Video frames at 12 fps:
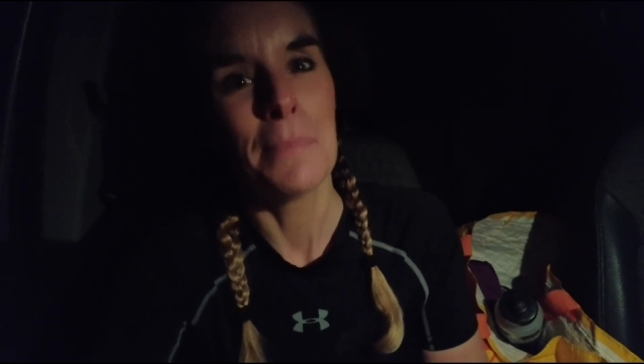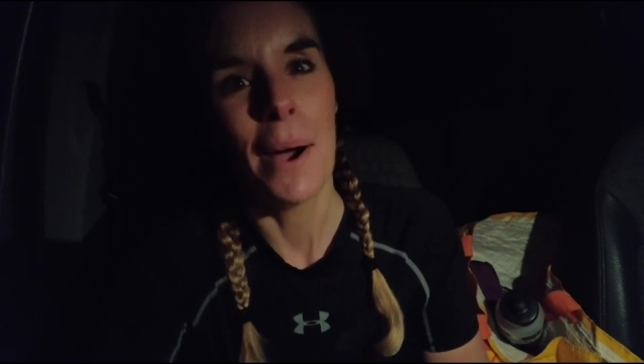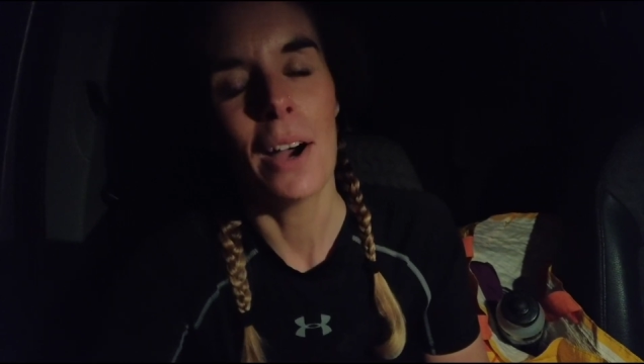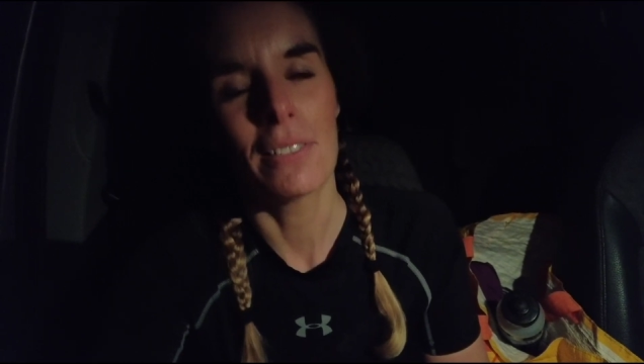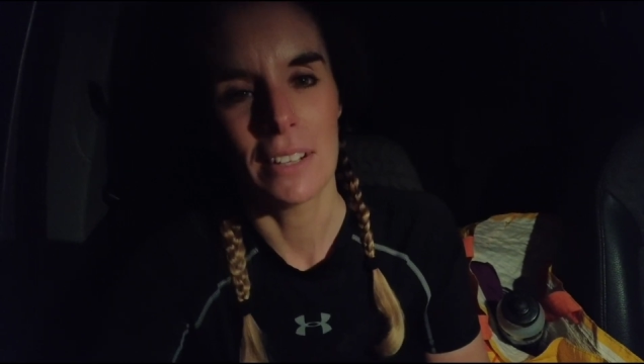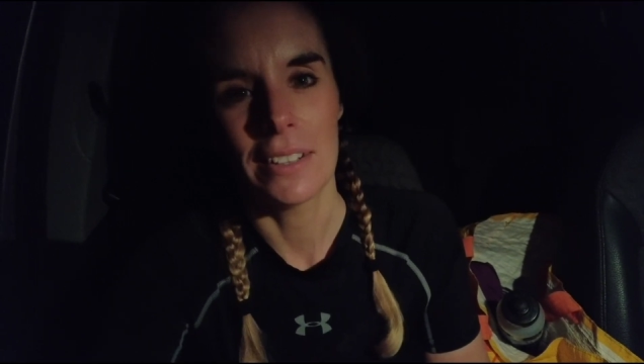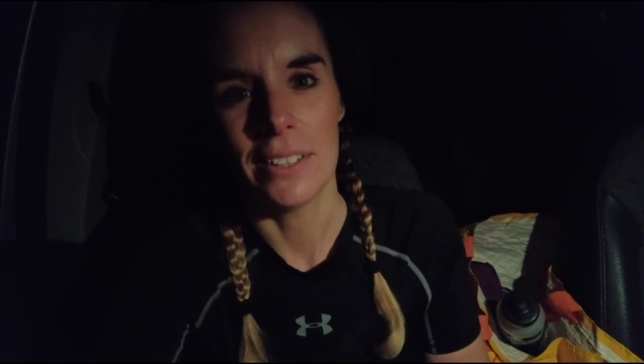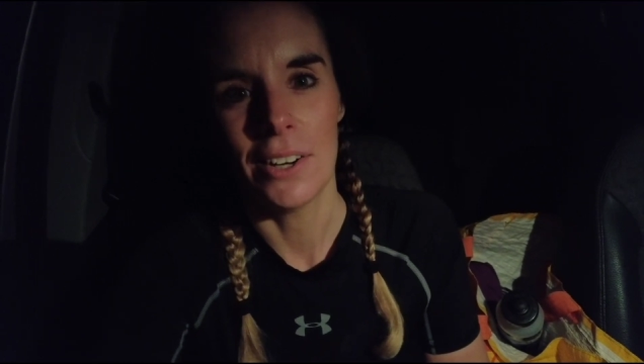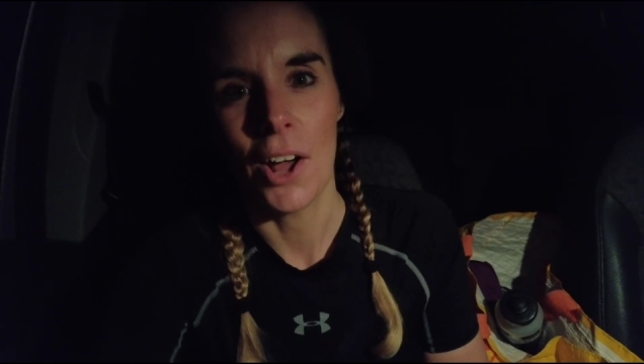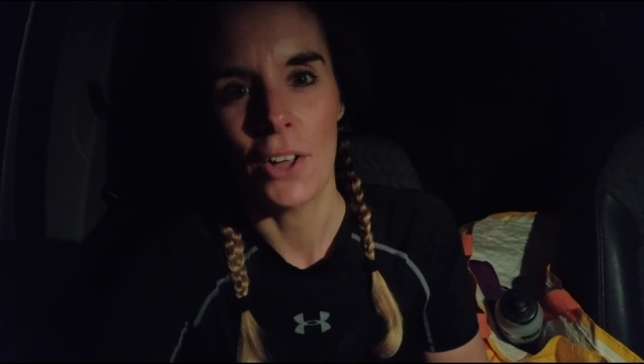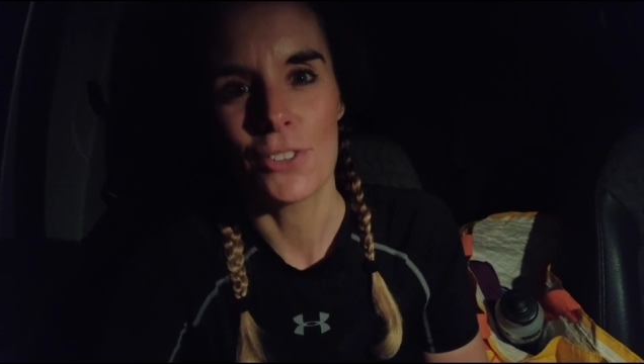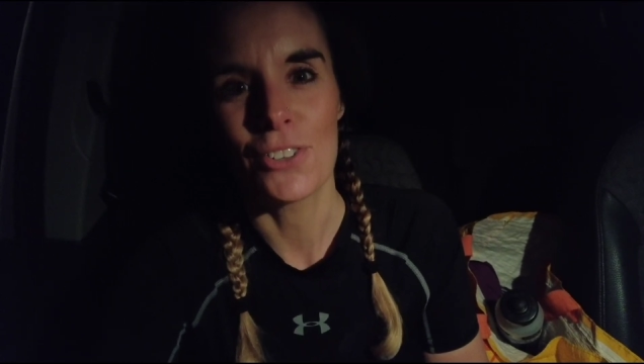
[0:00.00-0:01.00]
Parkrun and
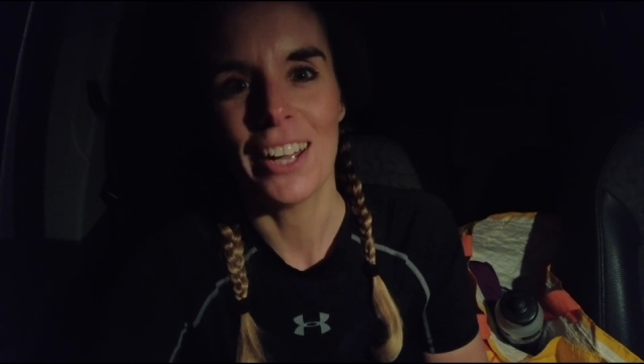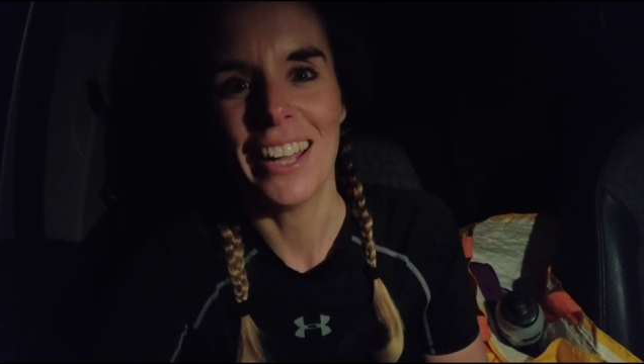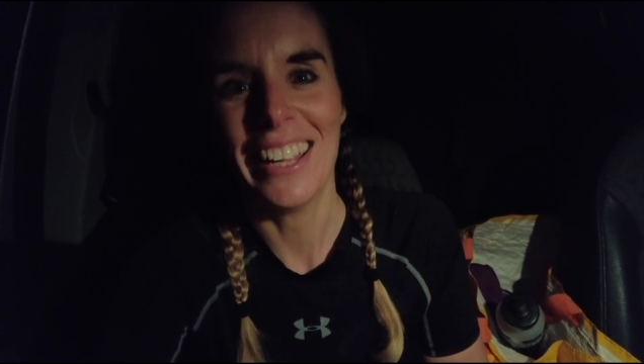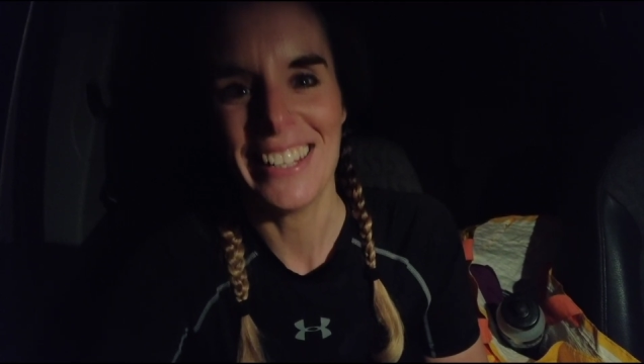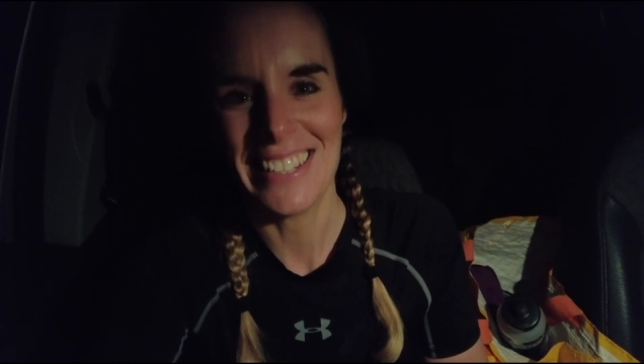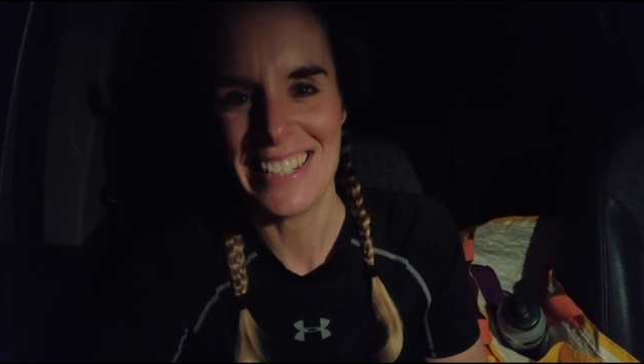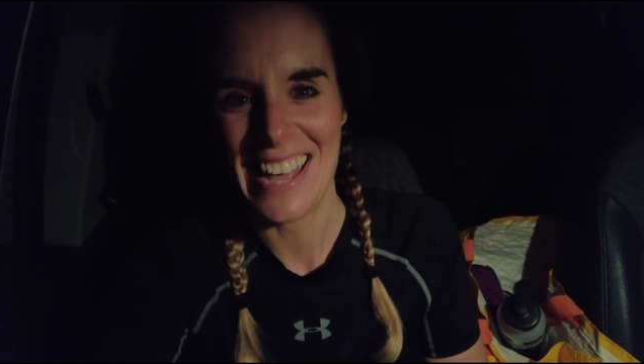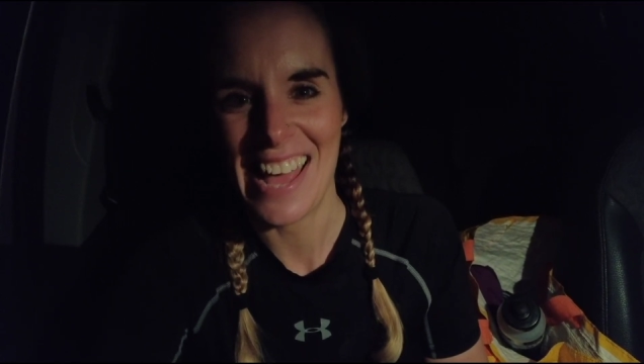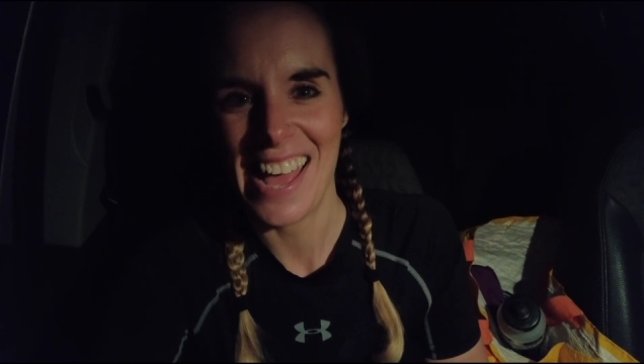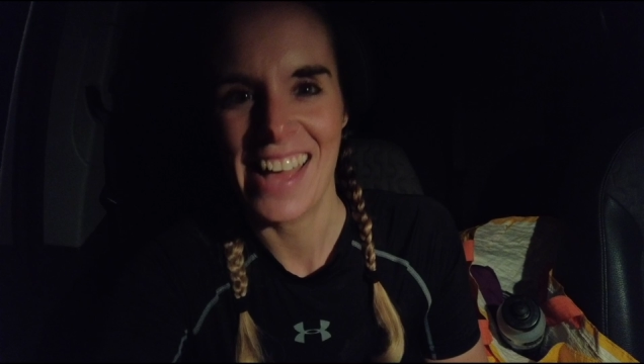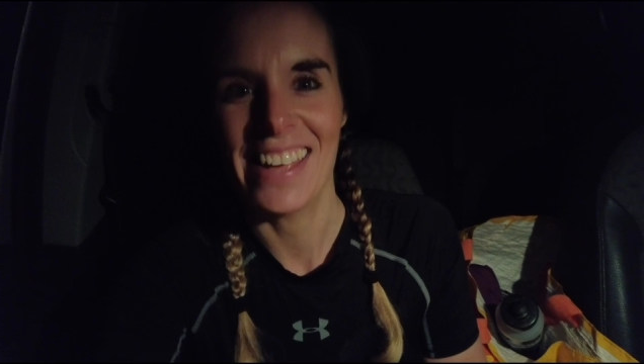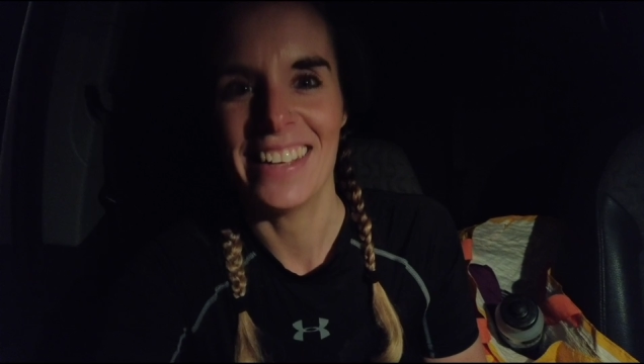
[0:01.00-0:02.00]
an ultra in a
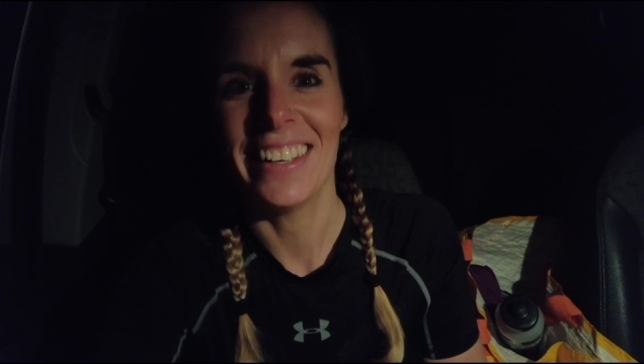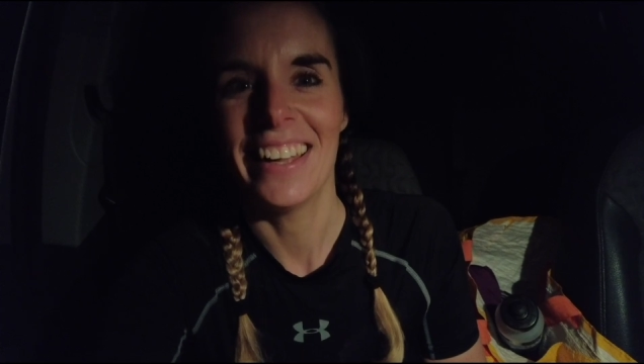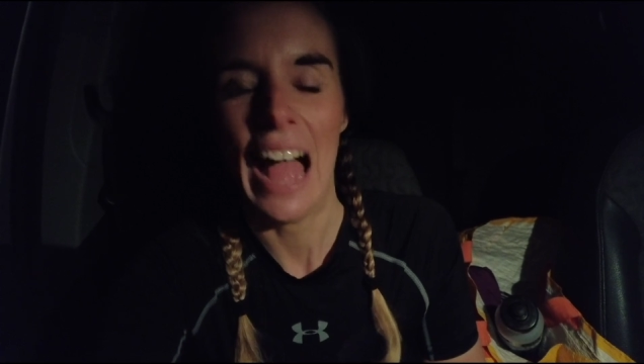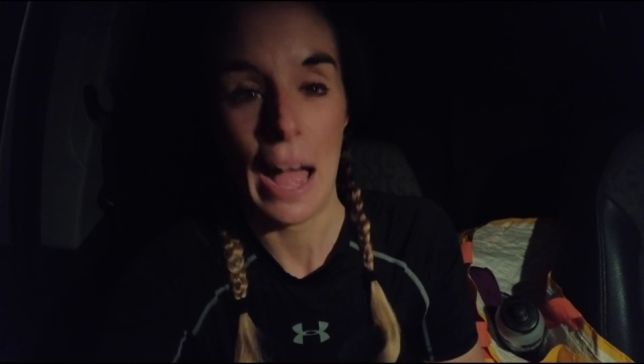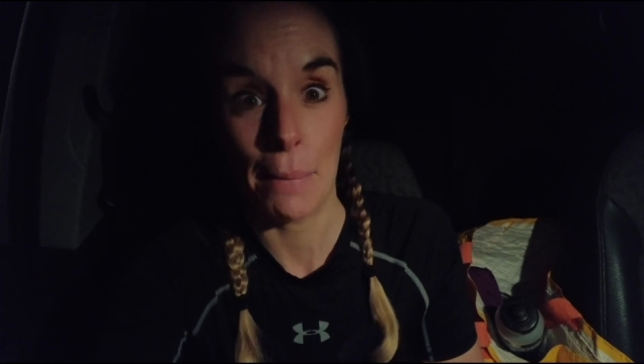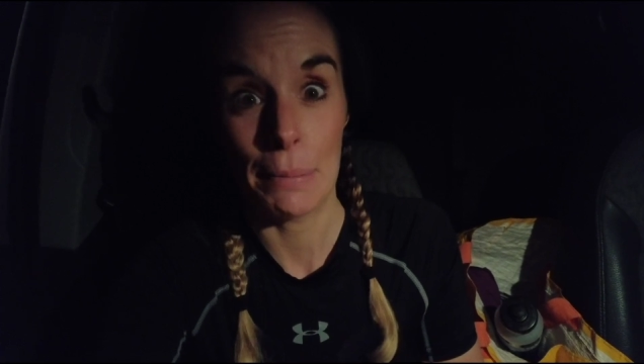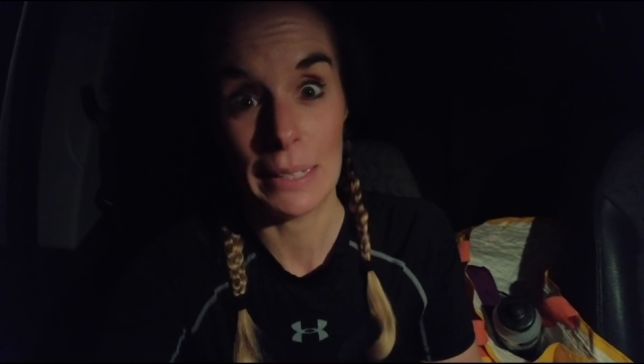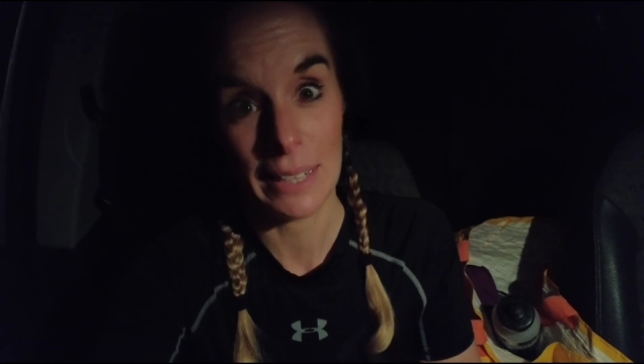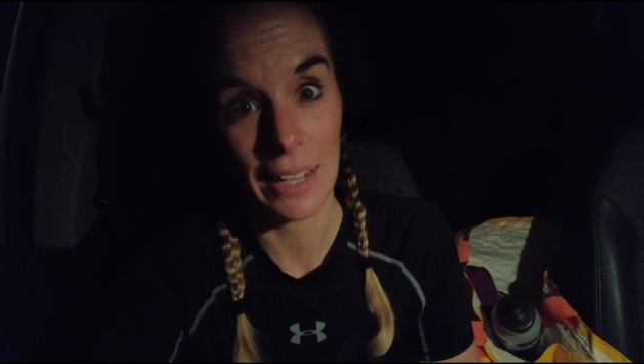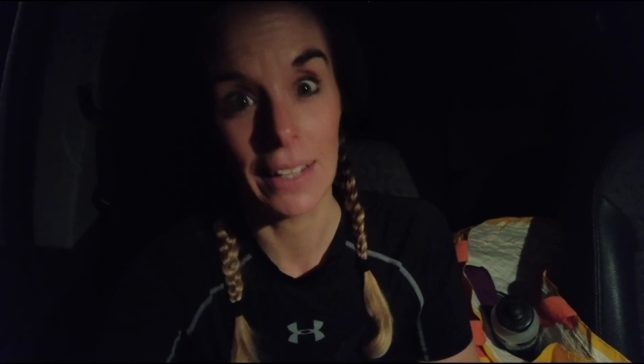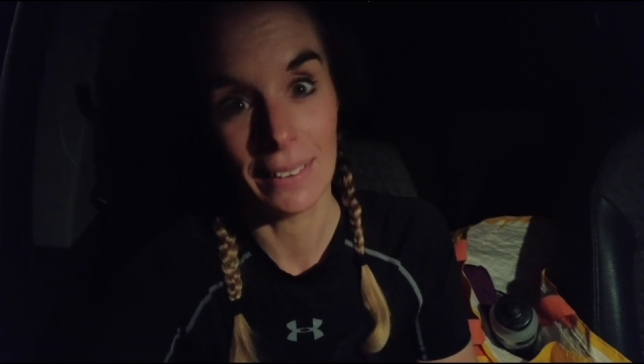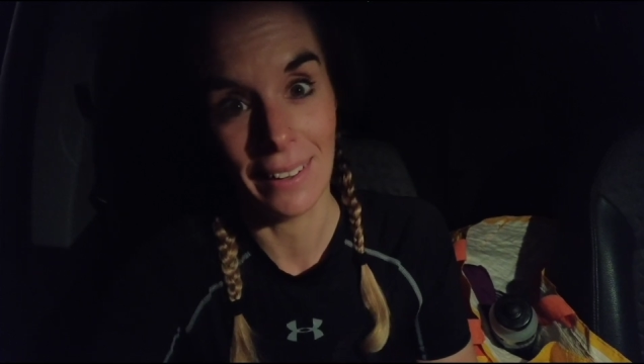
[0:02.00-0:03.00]
day. Happy
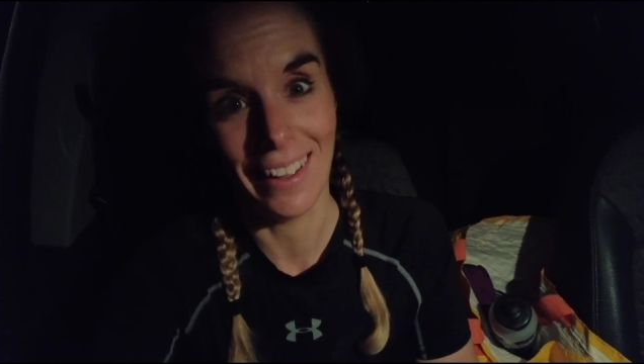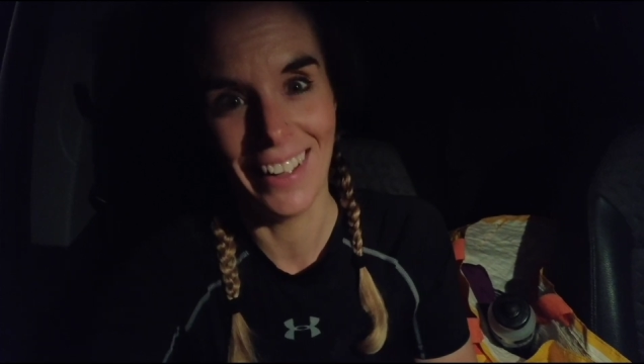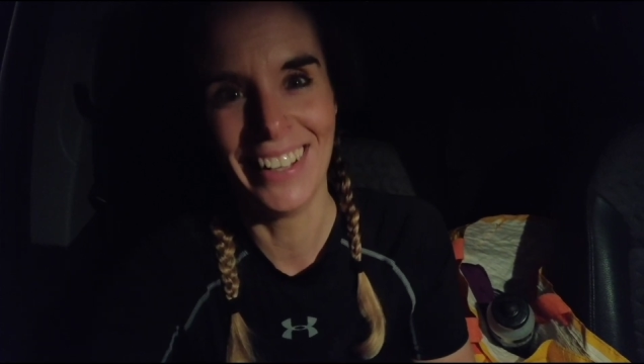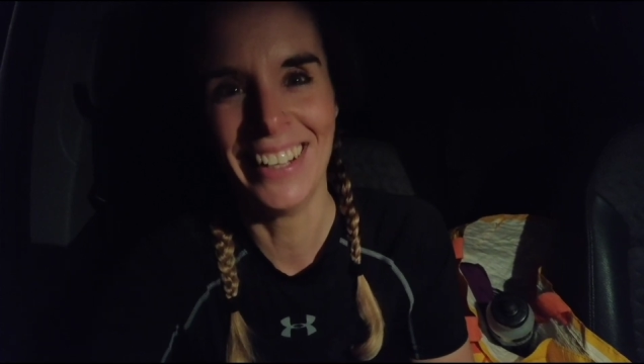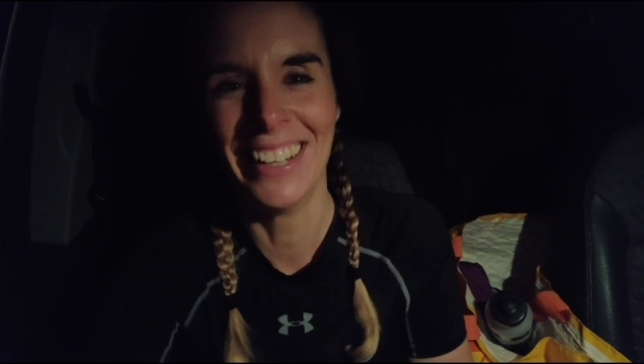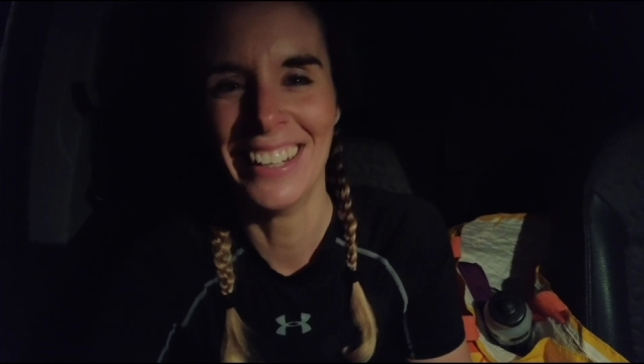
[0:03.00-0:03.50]
Nicola.